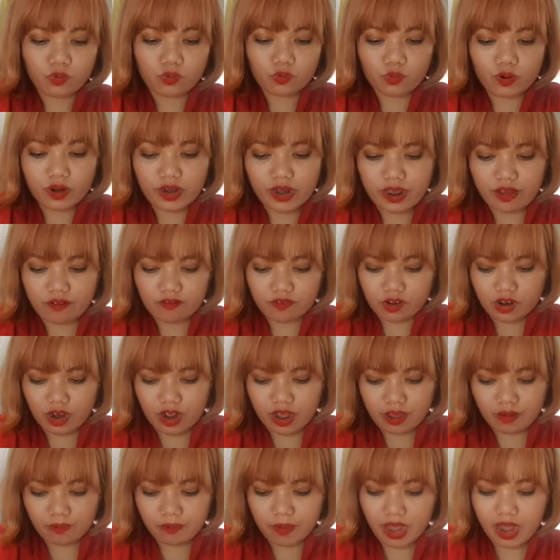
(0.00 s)
whenever
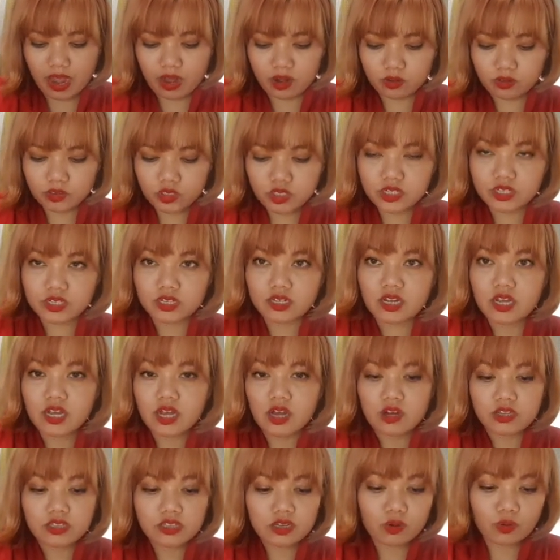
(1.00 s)
I'm out.
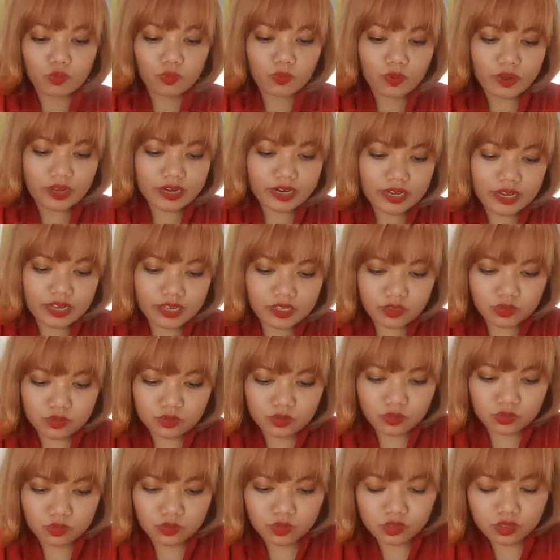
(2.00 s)
Now when I
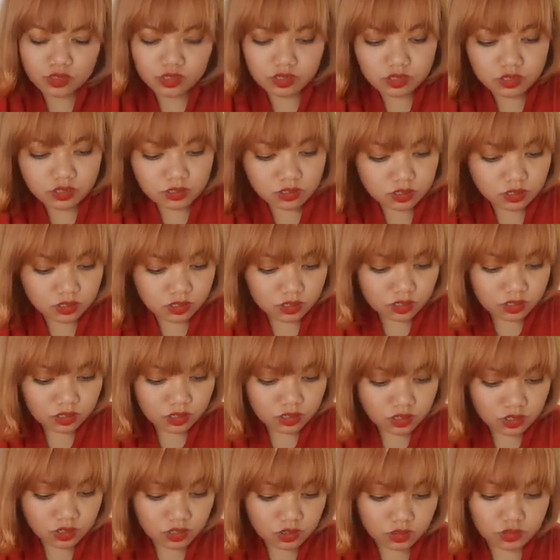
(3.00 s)
use
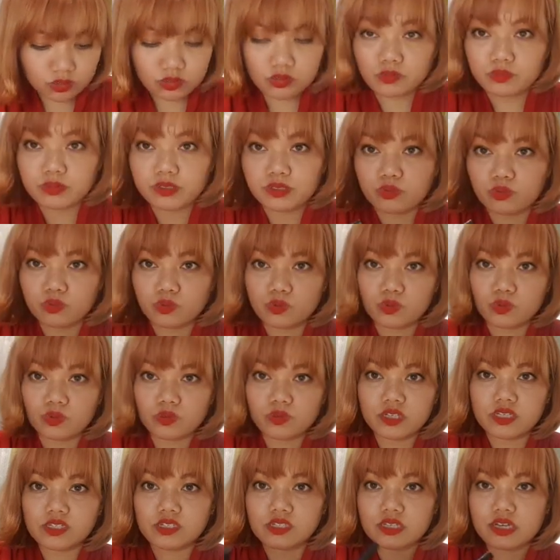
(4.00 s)
Ruby Woo,
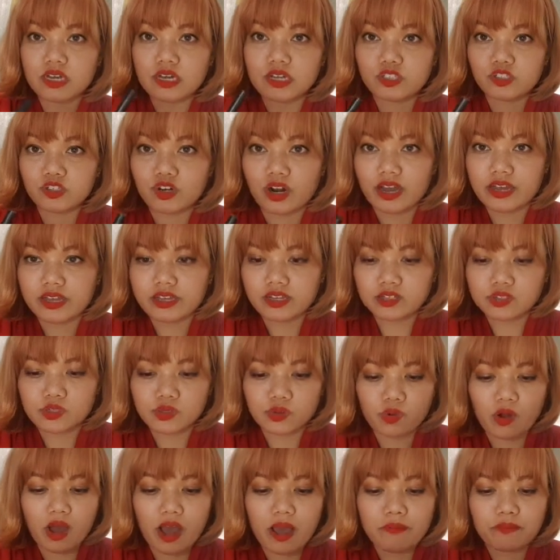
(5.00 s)
it's drying
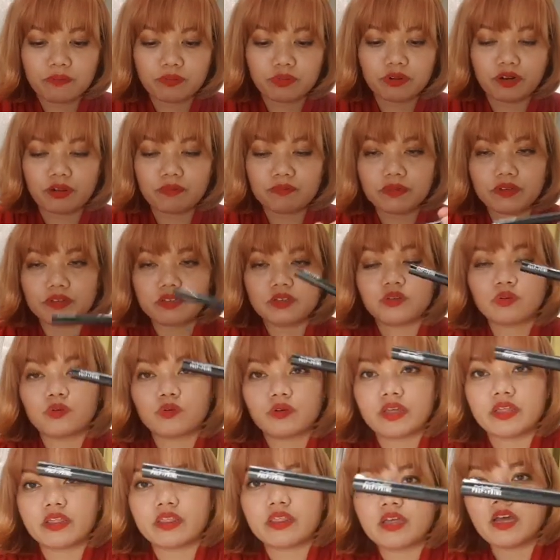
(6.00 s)
so I prep it
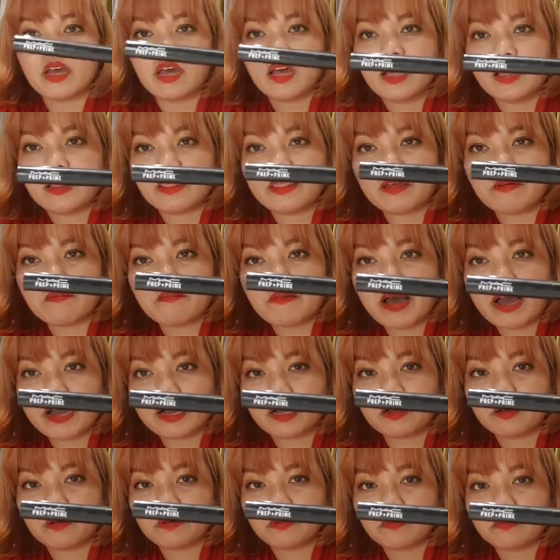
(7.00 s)
with the MAC
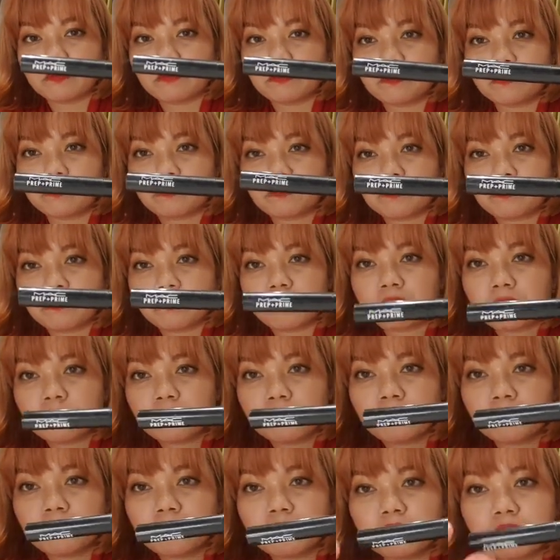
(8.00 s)

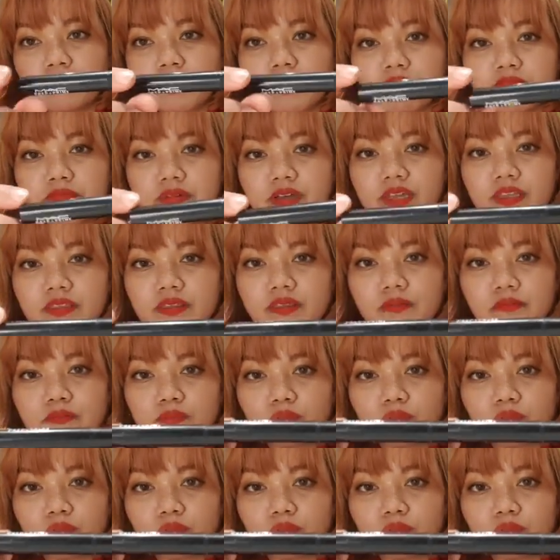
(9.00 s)
Prep and